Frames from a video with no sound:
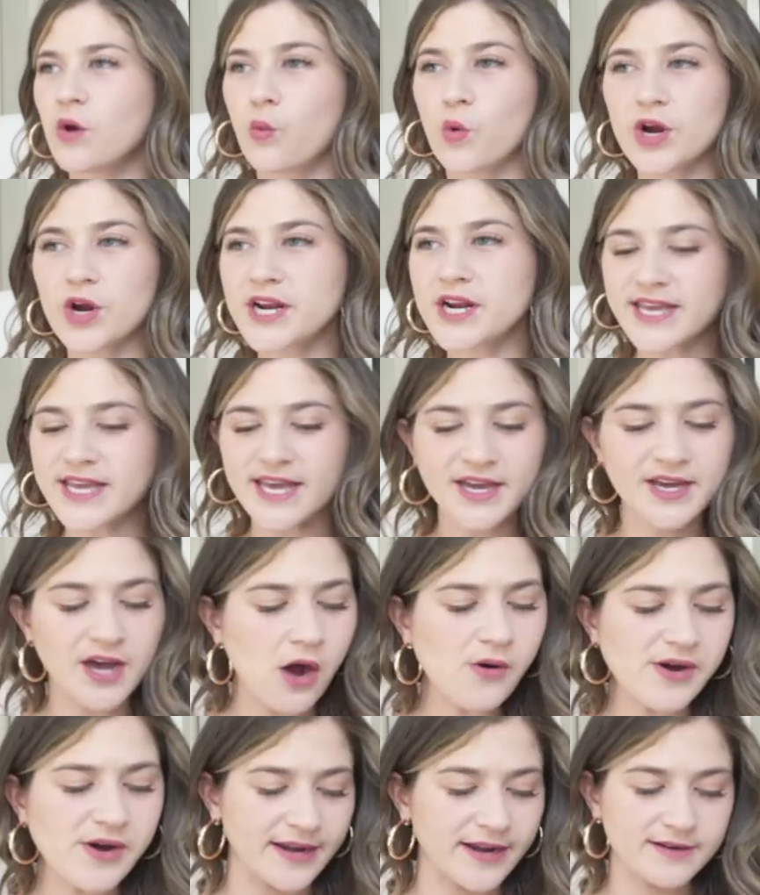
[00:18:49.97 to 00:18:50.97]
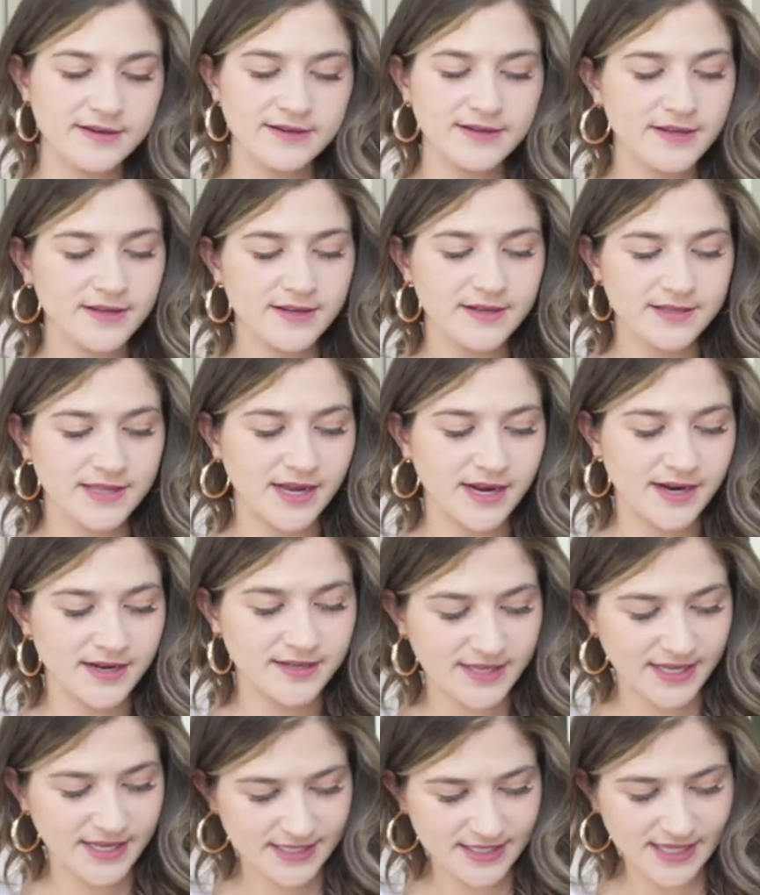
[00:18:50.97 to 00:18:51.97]
We're going to get going.
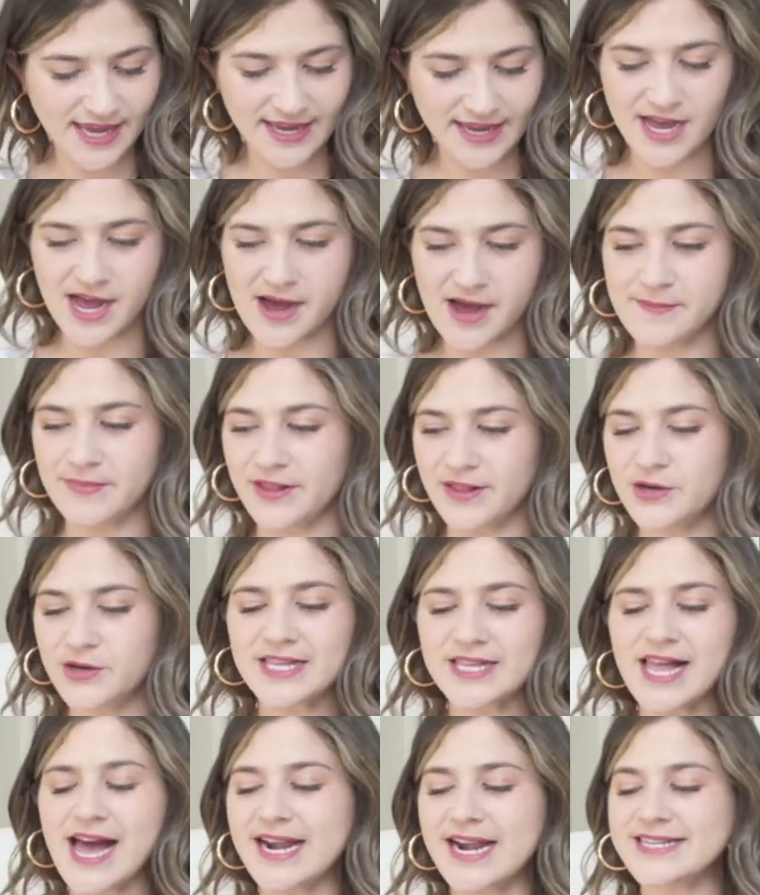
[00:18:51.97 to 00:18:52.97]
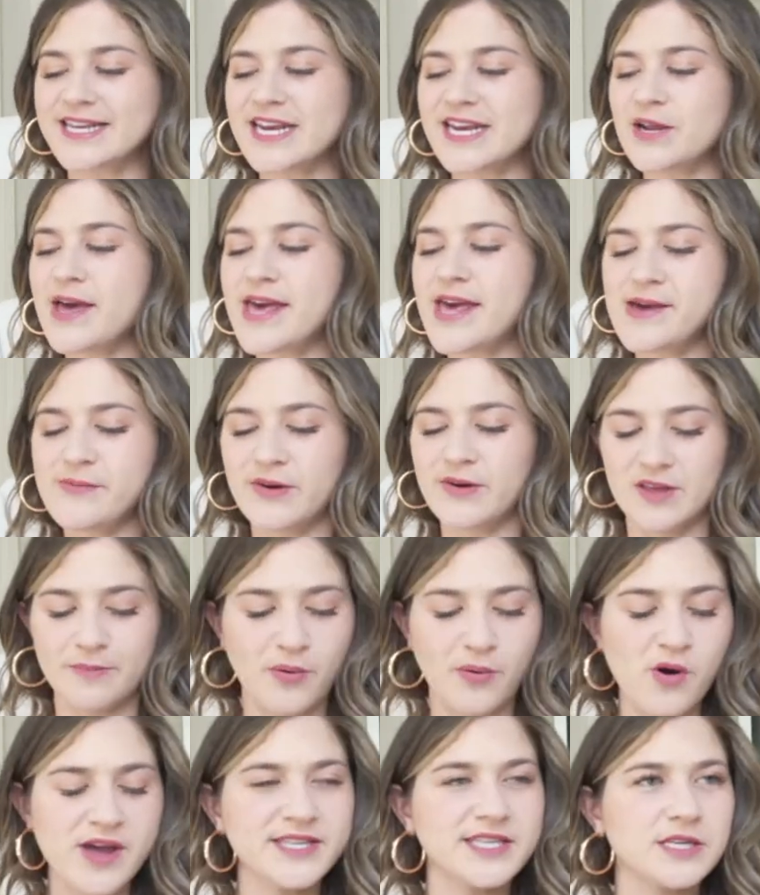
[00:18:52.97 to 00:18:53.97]
It's like, whose line is anyway? Where the
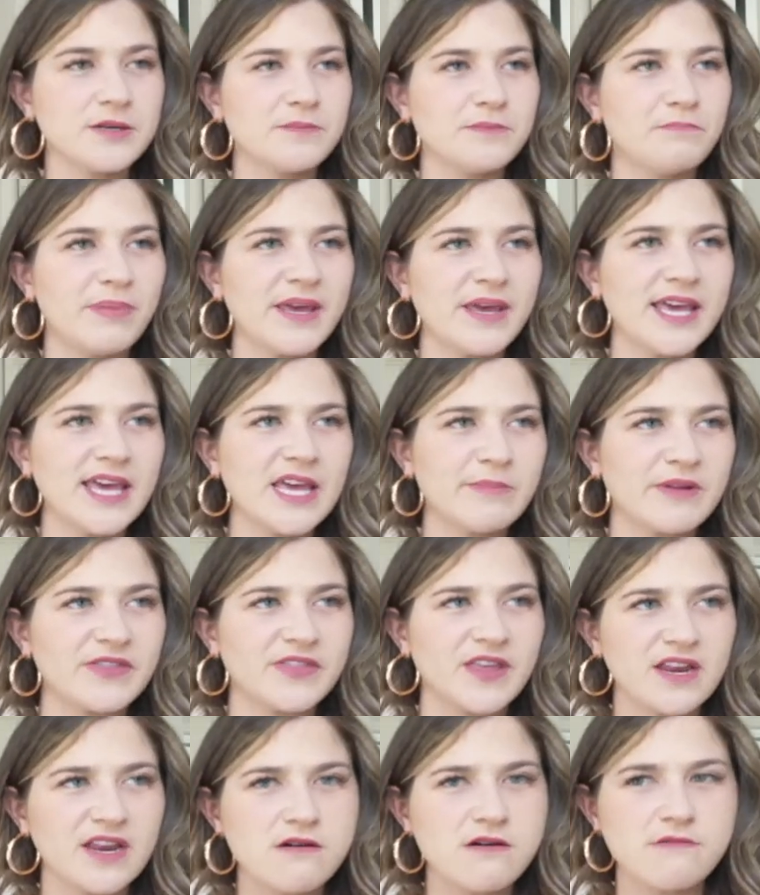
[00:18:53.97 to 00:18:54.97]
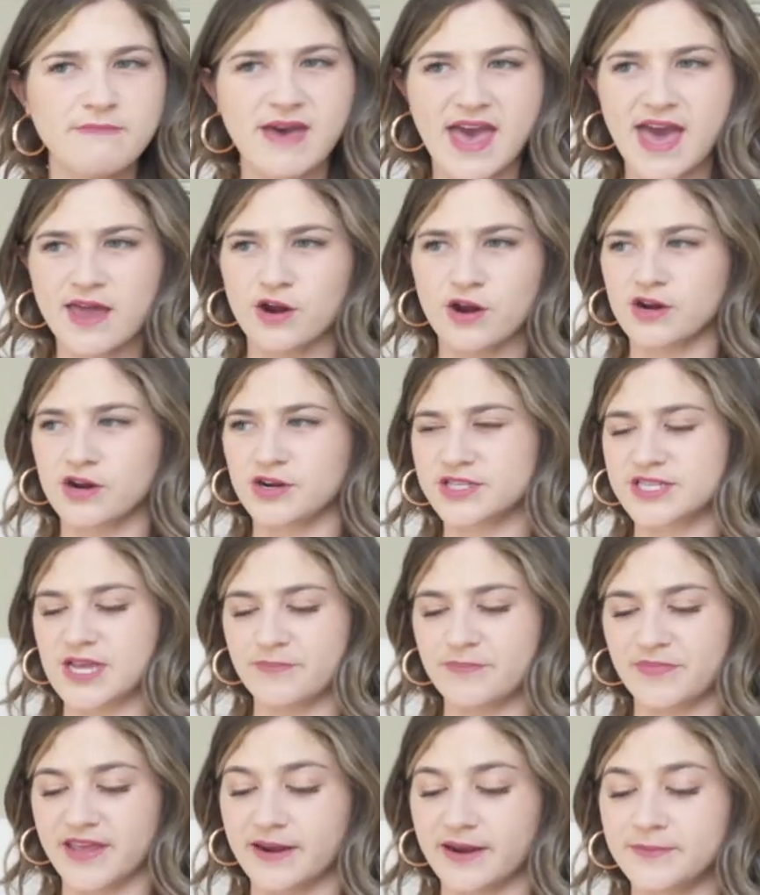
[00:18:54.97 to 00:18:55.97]
points are big, but they don't matter or
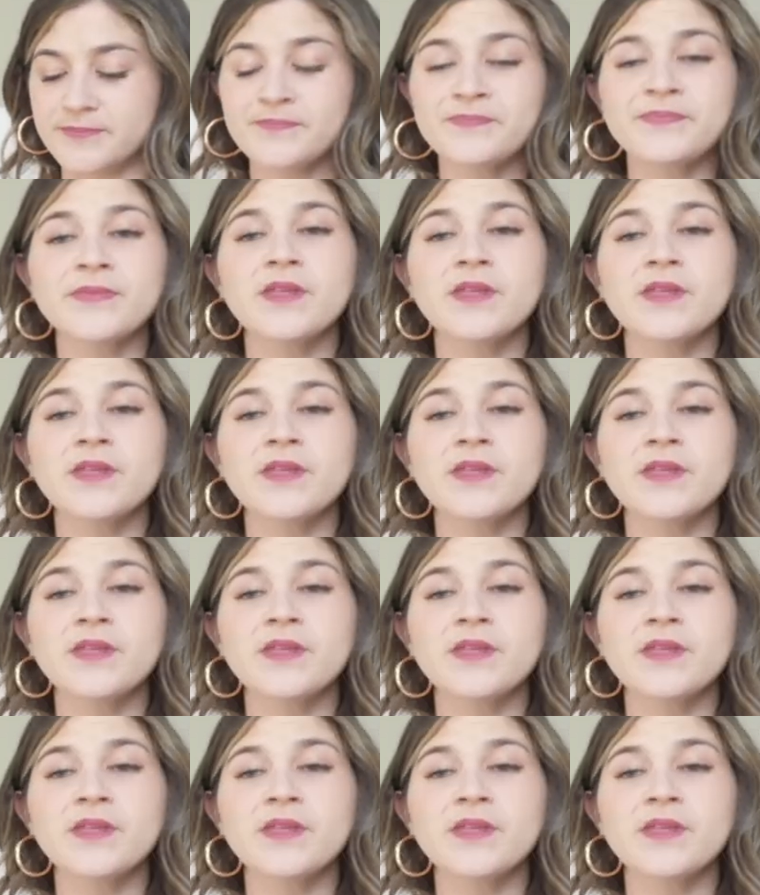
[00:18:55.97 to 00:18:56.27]
something.